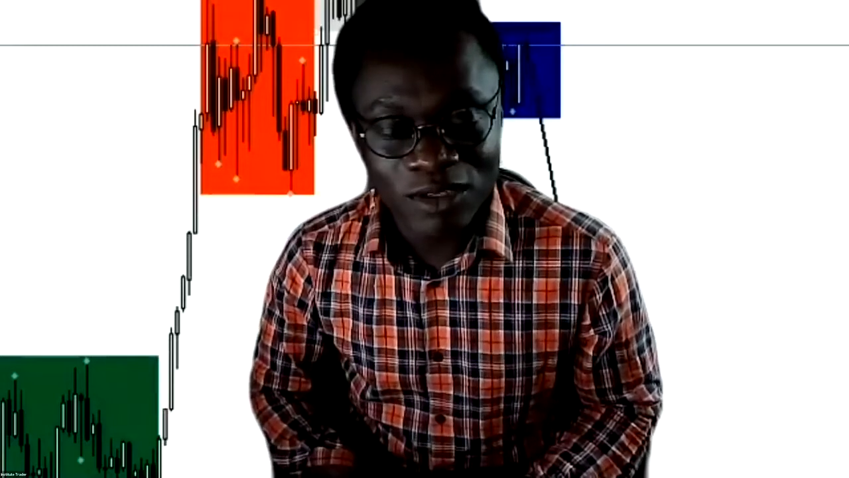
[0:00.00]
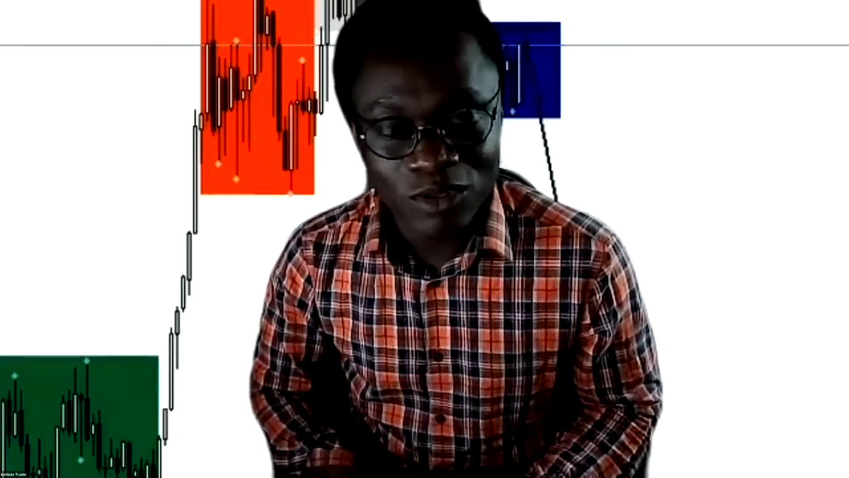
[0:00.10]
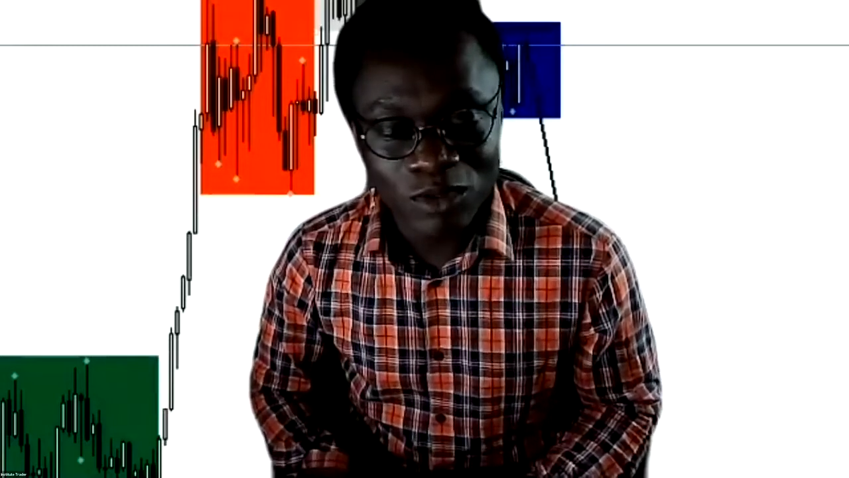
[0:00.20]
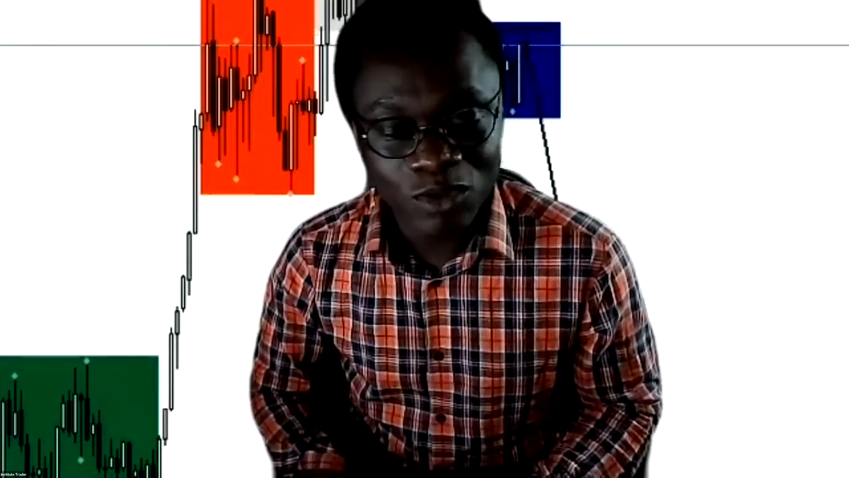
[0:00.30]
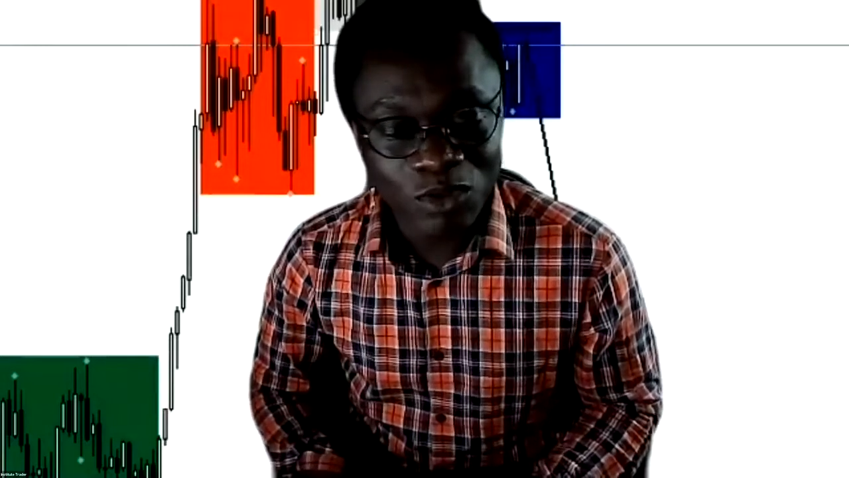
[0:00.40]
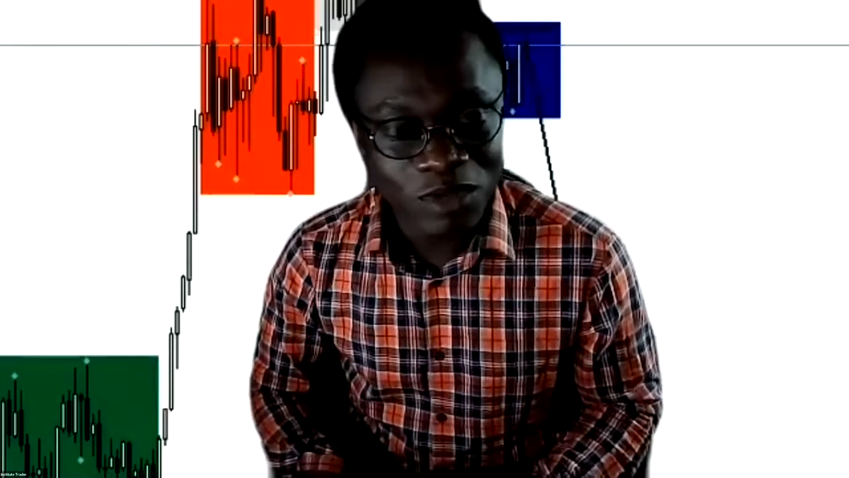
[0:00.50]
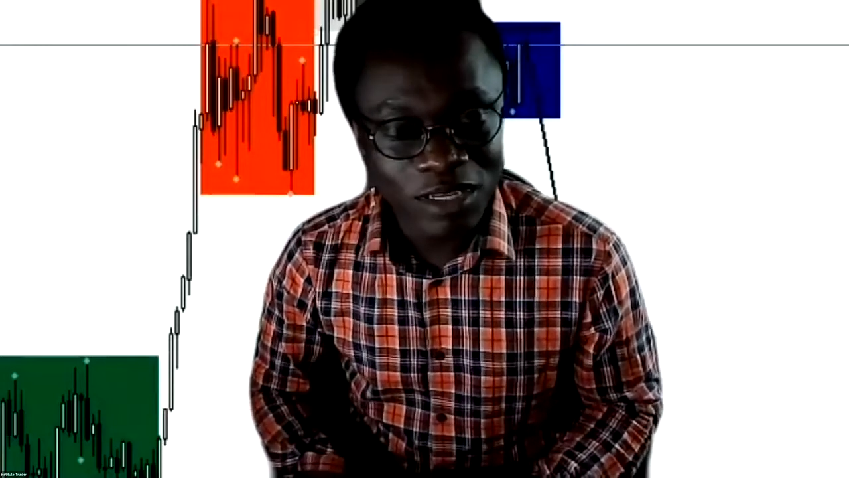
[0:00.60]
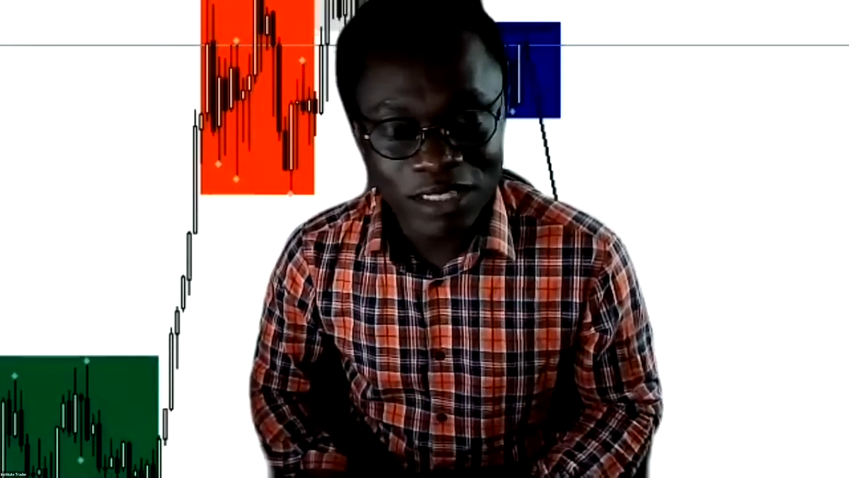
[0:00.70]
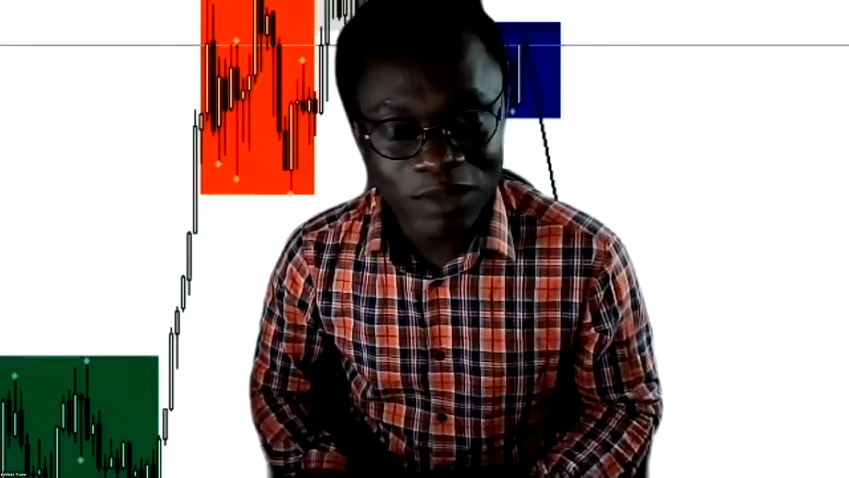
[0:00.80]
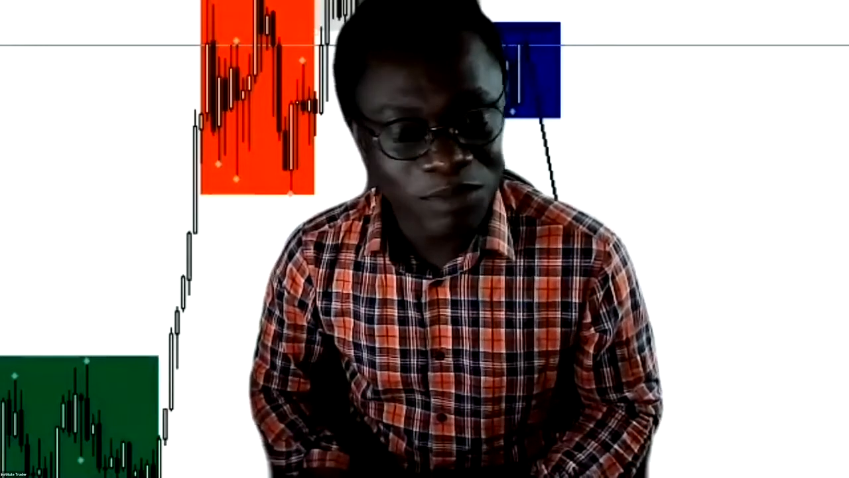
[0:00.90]
So to
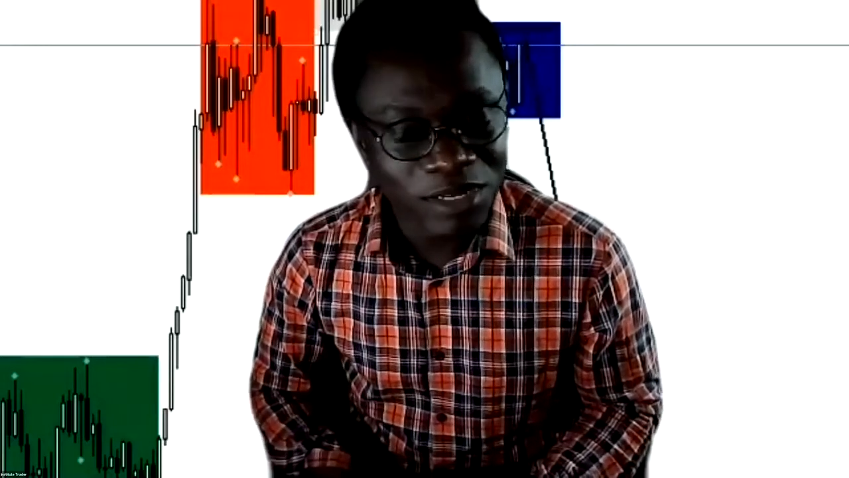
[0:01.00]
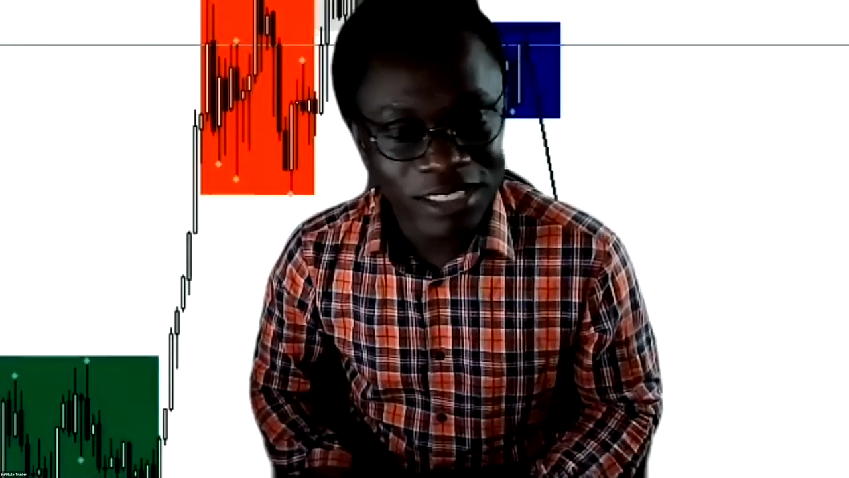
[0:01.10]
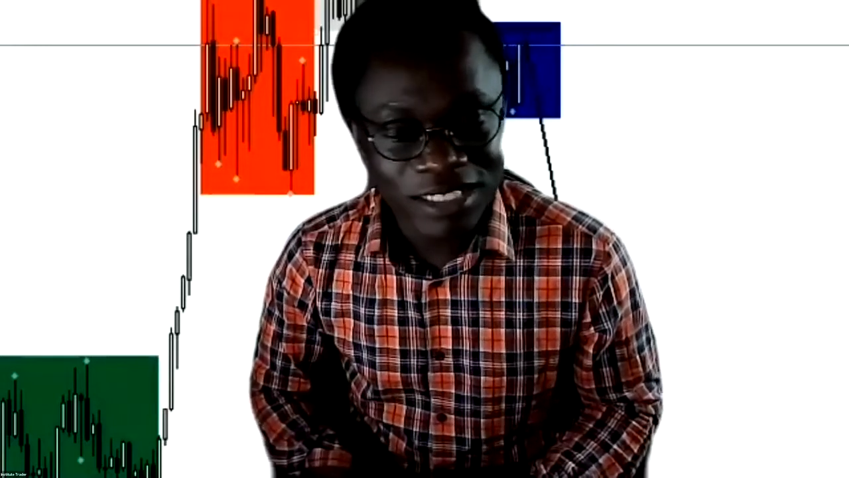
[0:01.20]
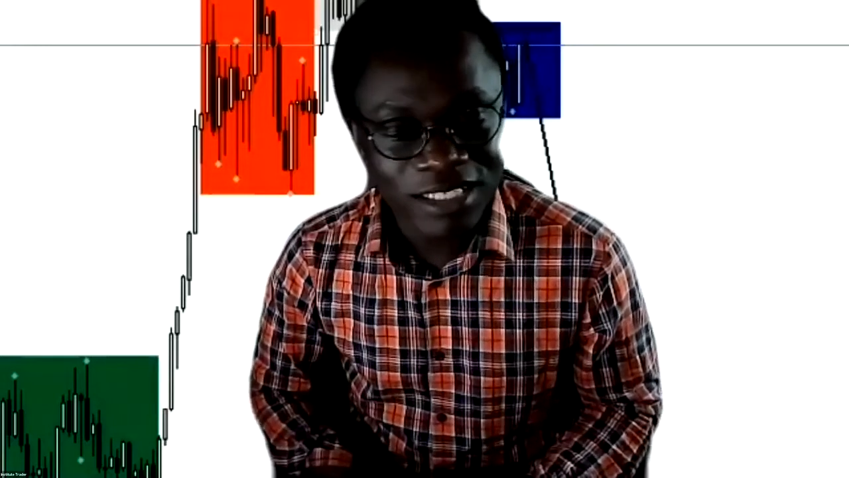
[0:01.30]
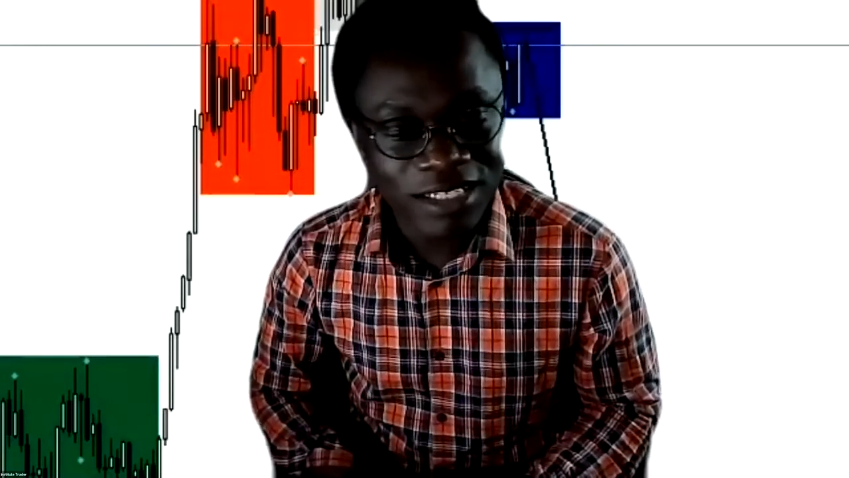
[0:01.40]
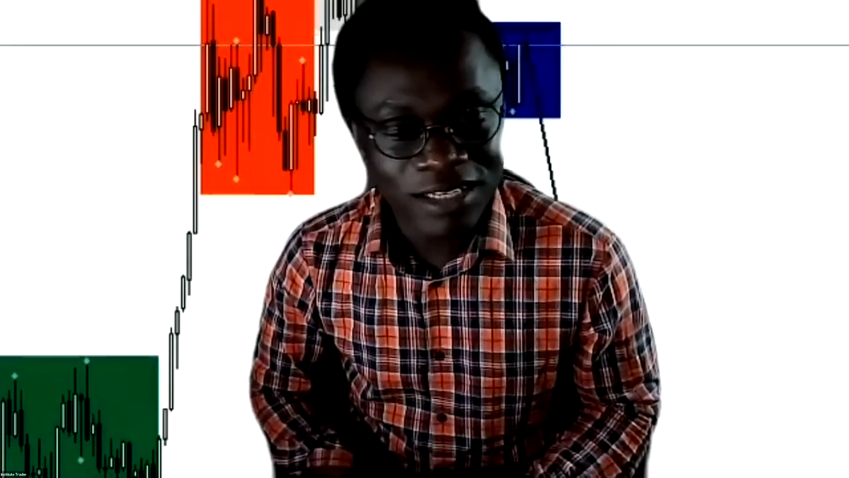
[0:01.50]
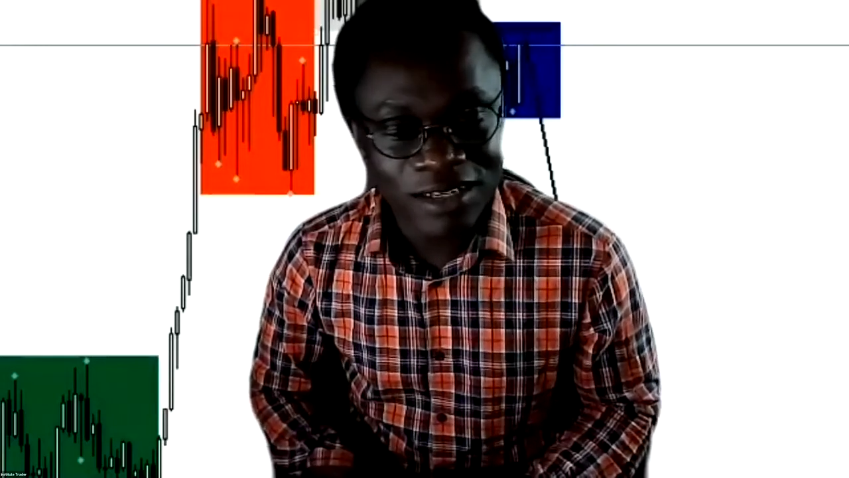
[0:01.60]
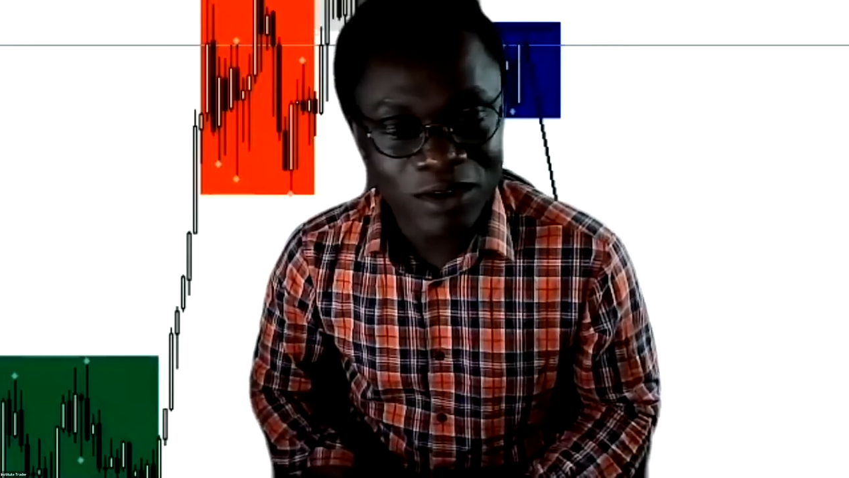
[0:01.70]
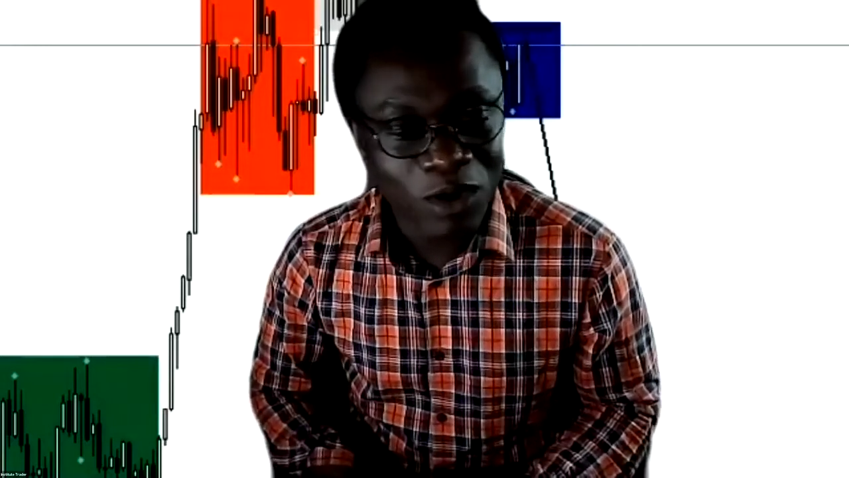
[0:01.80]
me, simplicity